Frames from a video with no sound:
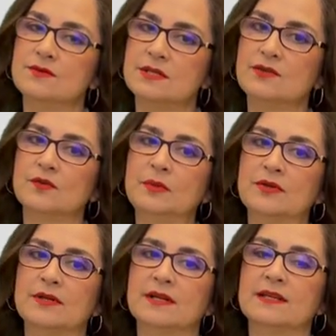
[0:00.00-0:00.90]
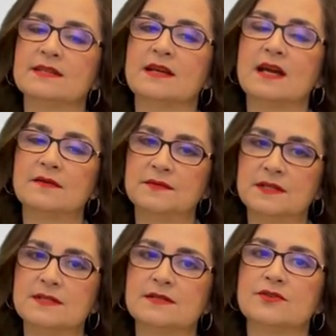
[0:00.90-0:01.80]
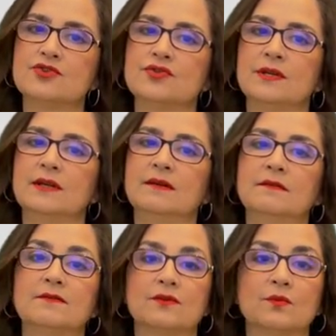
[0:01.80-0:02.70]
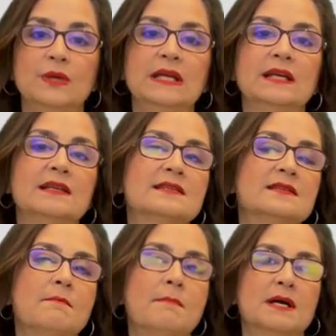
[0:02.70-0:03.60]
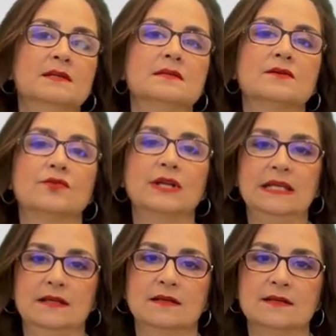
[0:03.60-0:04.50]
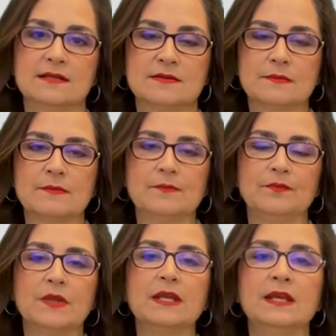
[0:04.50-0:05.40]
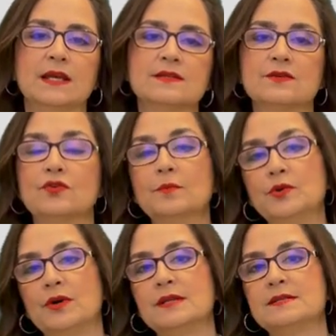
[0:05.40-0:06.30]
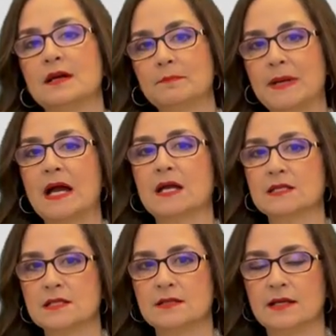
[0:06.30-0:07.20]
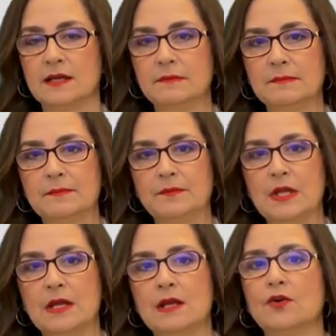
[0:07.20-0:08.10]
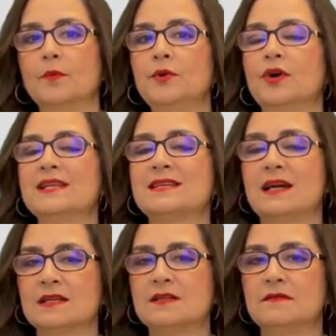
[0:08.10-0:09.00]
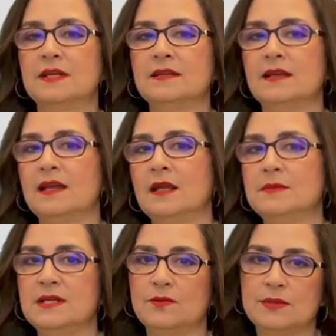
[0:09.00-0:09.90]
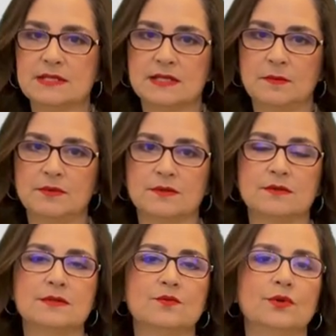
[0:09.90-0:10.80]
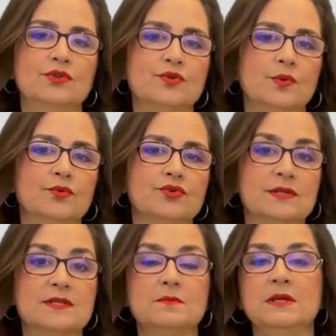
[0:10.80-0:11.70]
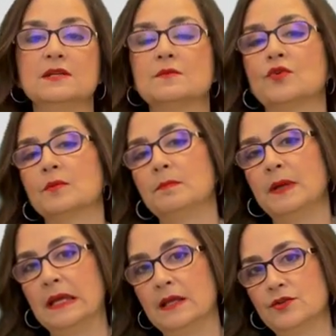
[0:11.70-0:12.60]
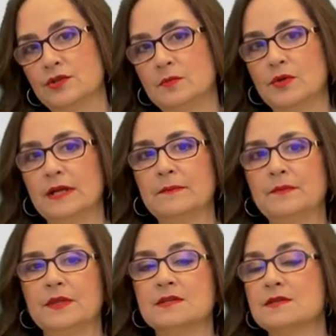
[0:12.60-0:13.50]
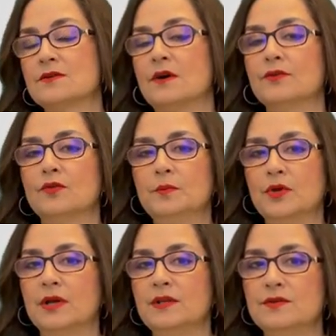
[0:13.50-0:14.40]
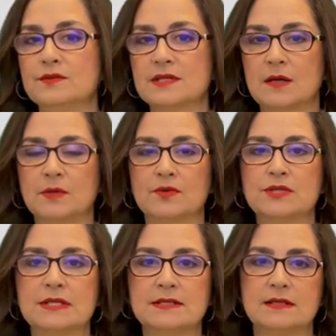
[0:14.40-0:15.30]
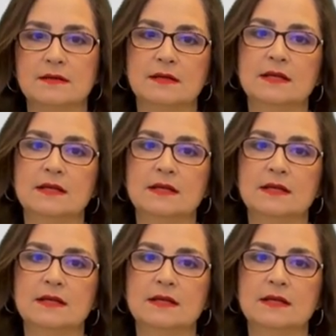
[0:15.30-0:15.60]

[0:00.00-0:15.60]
using opioids after surgery for weeks, months, or years. Yes, opioids are bad then. Opioids activate the NMDA receptors, which will transmit more pain to the brain. This is called opioid-induced hyperalgesia.